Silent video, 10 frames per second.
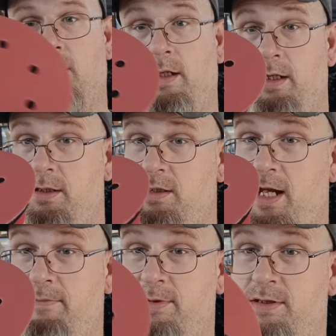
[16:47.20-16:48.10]
It just
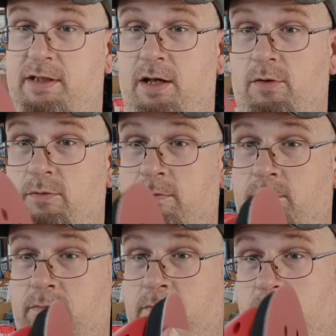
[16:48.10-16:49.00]
happens to go
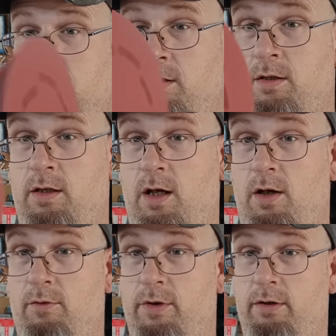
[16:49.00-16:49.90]

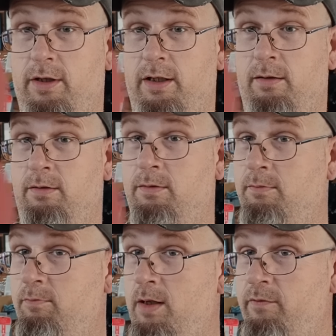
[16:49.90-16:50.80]
on our little
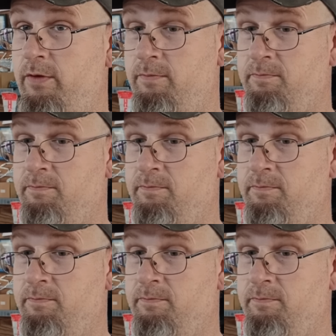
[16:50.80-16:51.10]
buffer.